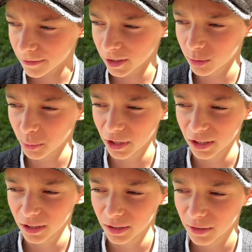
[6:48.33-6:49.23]
think
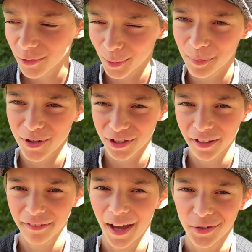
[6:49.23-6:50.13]
we're we're pushing
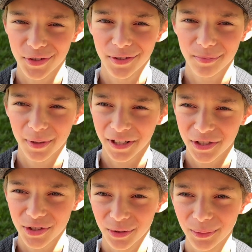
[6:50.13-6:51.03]
a thousand pretty
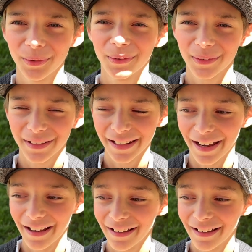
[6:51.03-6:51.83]
pushing soon. thousand. Yeah.